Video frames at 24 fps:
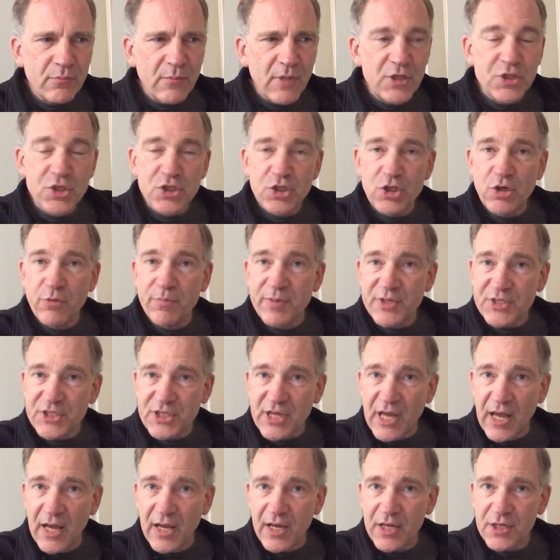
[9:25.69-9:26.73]

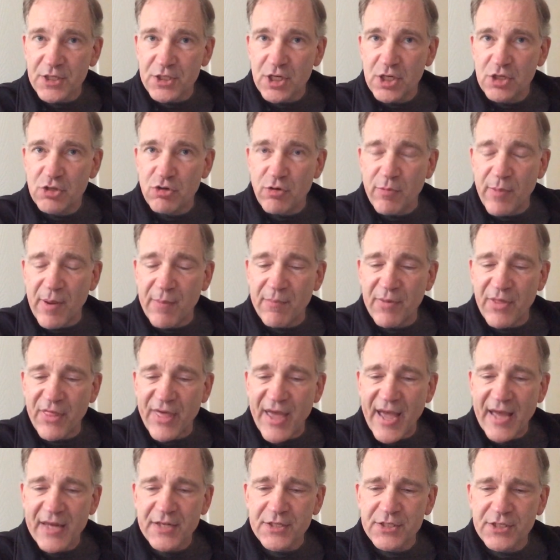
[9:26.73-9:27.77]
Superstars. Do you remember
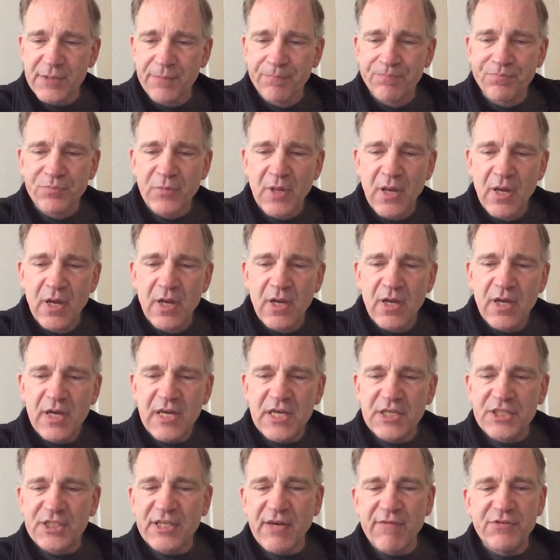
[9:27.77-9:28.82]
that?
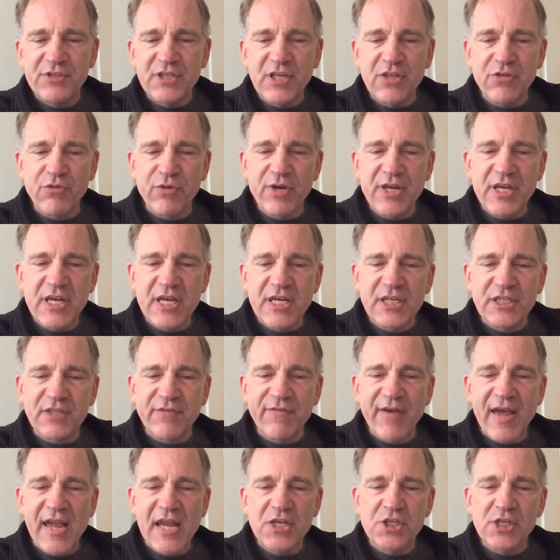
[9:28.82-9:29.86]
He's 73 years of
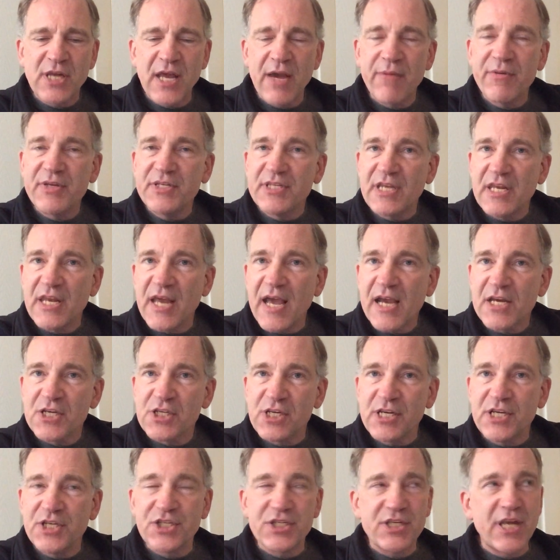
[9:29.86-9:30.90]
age now. He did
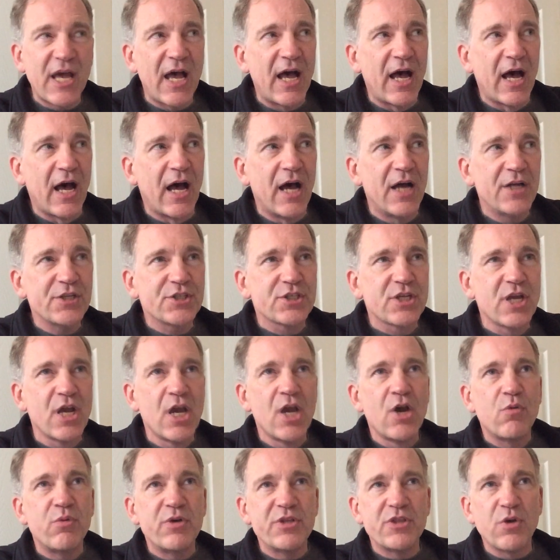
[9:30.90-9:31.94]
actually start
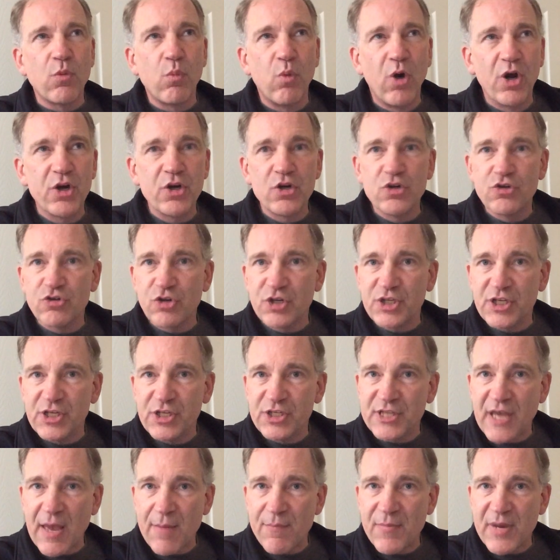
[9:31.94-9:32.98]
with the
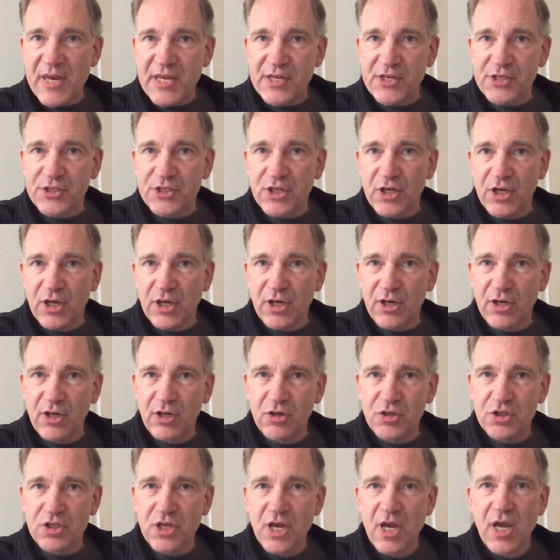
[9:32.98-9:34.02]
110 metres
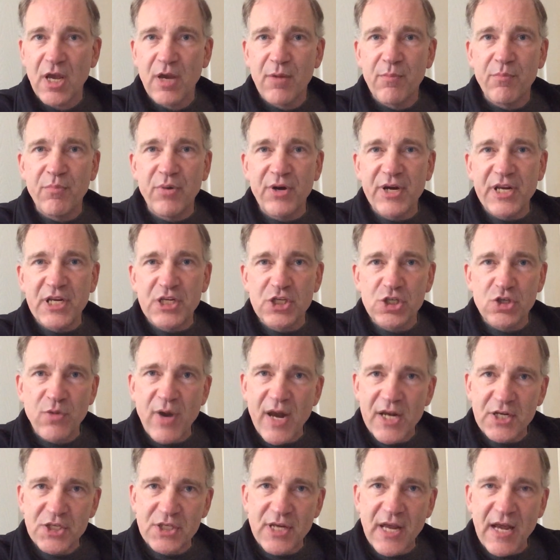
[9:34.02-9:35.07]
hurdles, but he
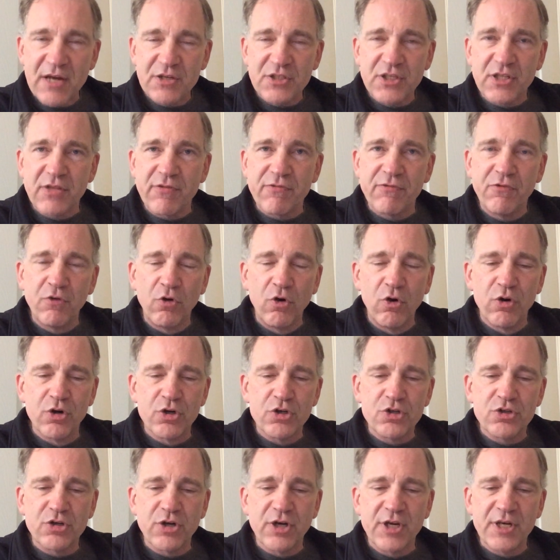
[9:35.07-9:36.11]
stretched out to the
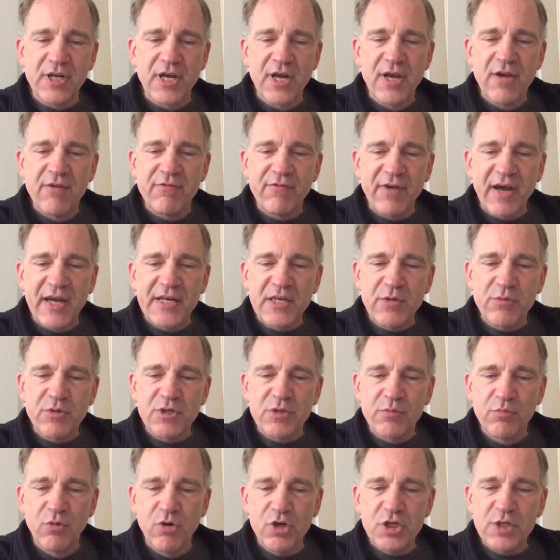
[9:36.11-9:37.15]
400, finding he
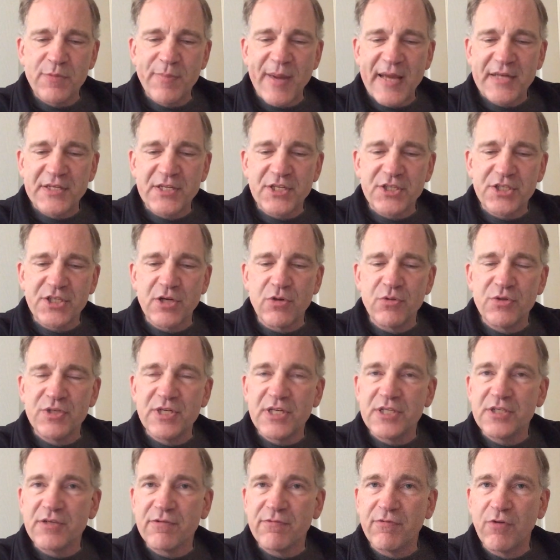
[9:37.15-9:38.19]
was much better
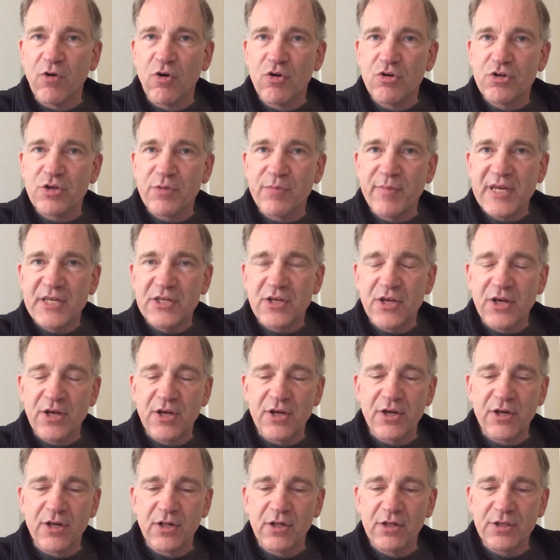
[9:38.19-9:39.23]
suited to 400 metre
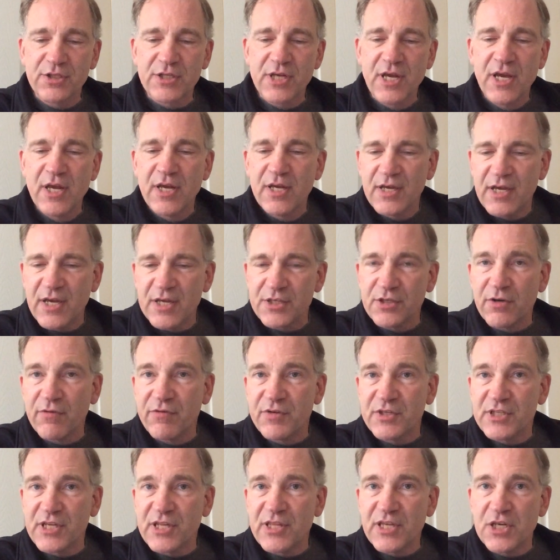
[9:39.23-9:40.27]
hurdles, as
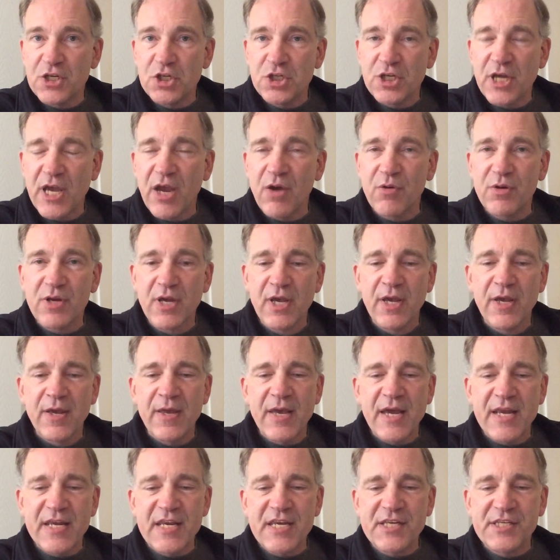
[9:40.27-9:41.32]
obviously this showed.
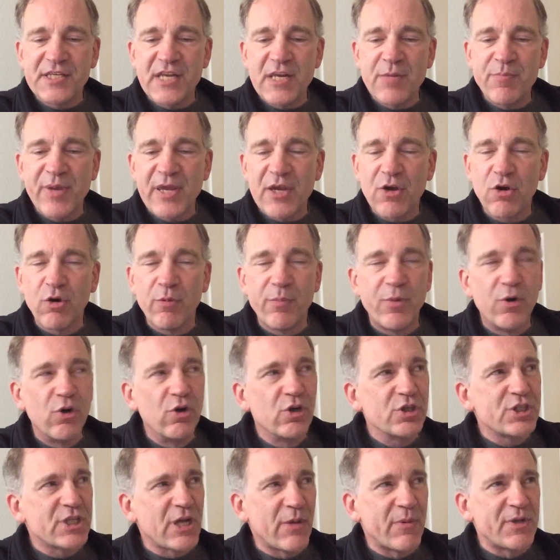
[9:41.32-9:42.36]
And he did pick up
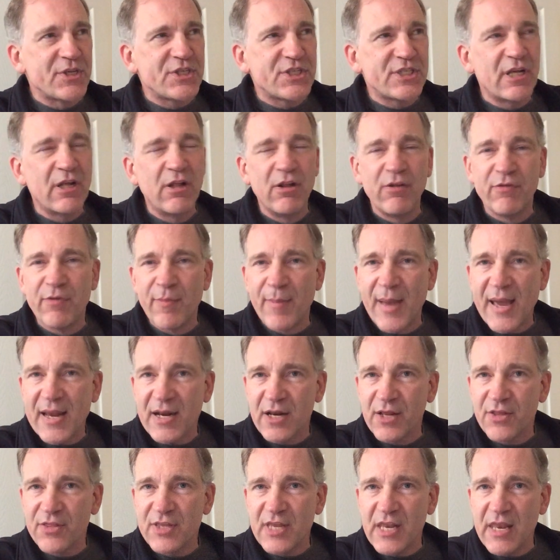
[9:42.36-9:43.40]
also a silver
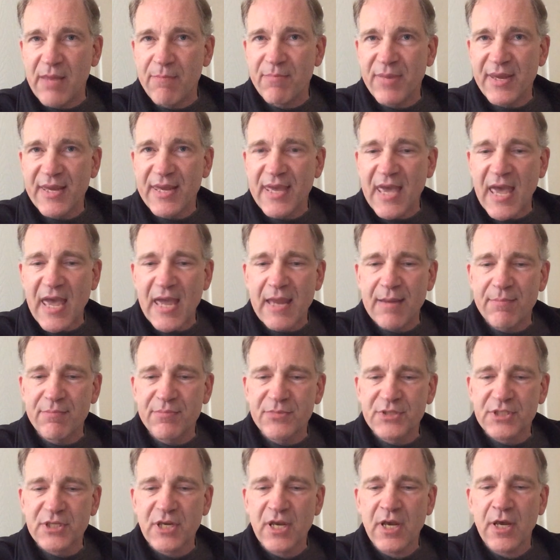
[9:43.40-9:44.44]
medal at the Olympic
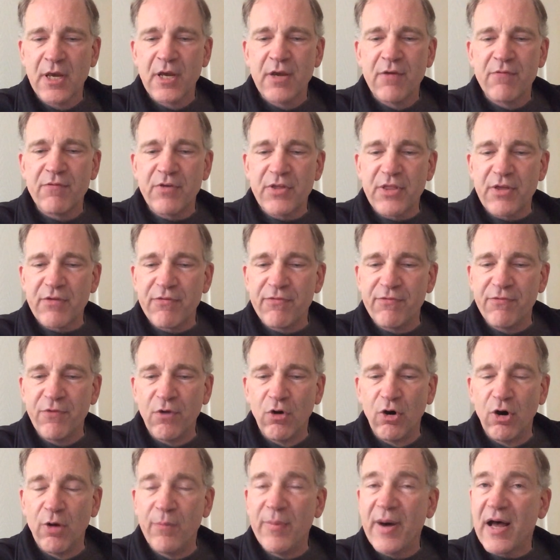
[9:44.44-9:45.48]
Games for the
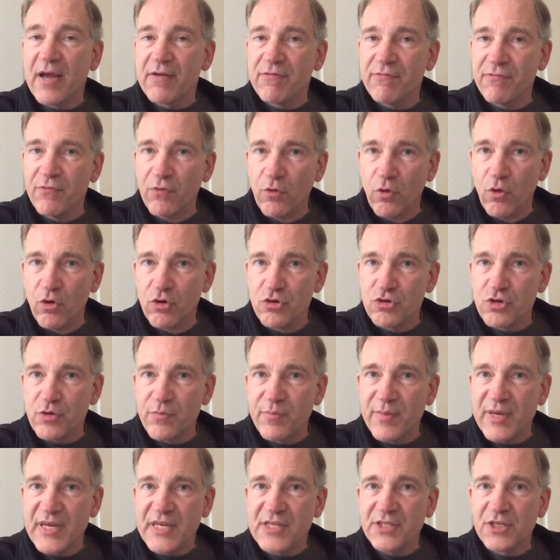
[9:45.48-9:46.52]
4x400
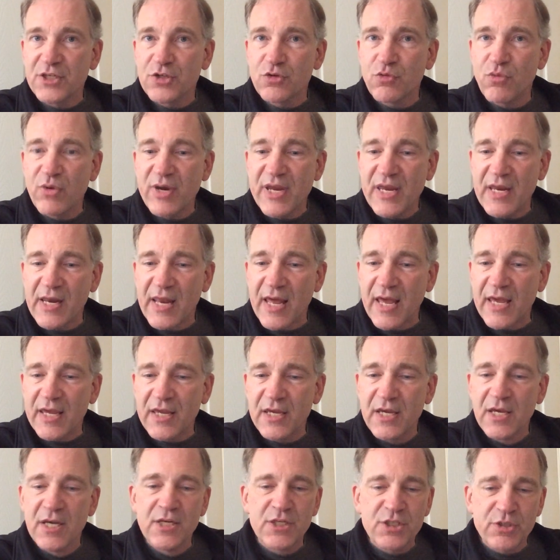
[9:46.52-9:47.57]
metres relay.
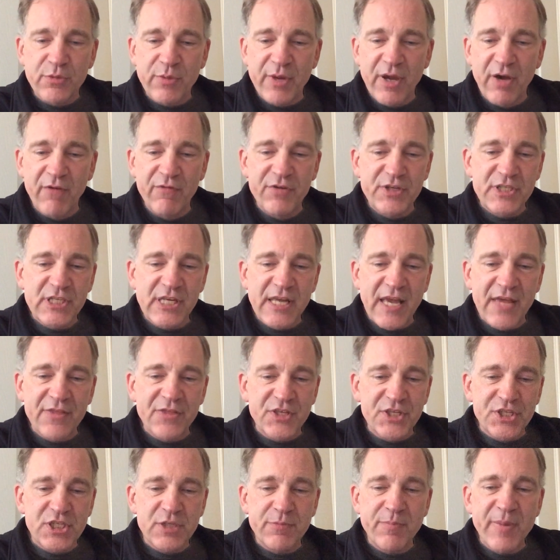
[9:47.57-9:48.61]
So he obviously had
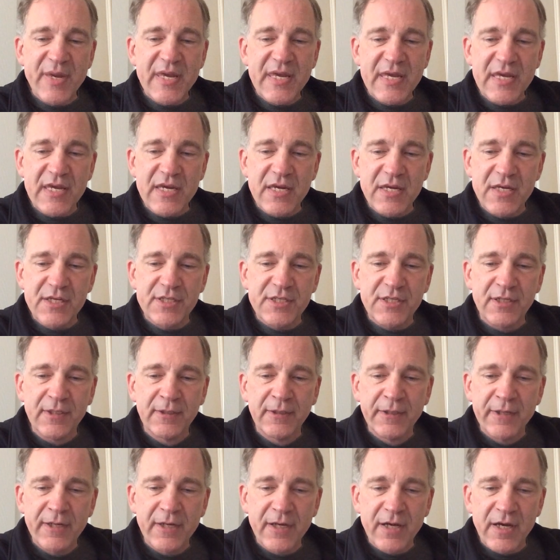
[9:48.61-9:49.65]
the speed
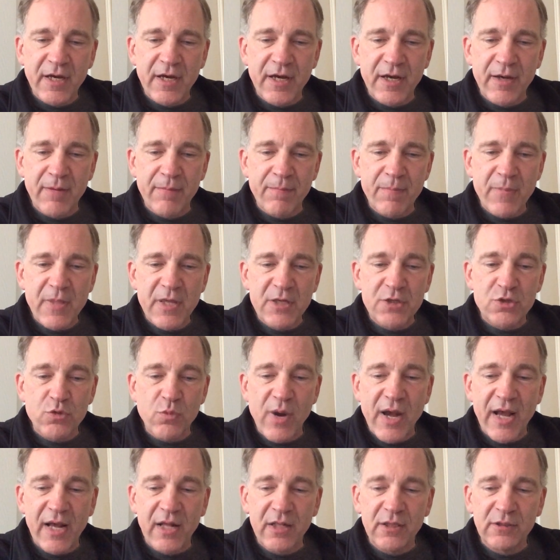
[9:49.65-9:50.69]
as
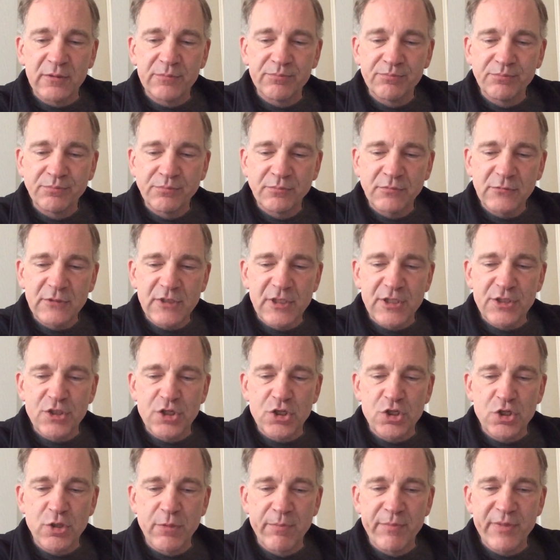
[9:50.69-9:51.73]
well as the
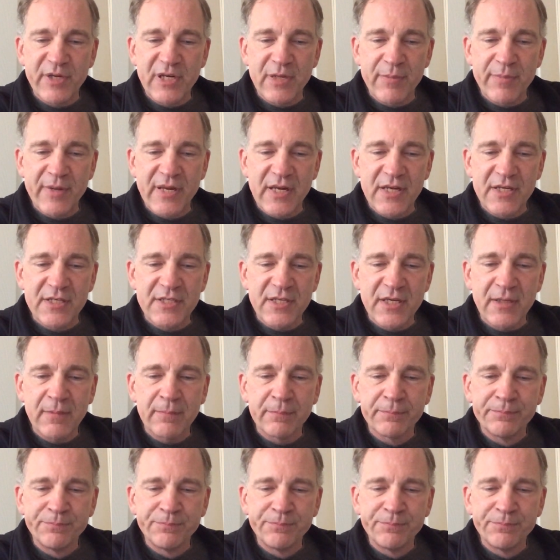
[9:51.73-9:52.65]
jumping ability.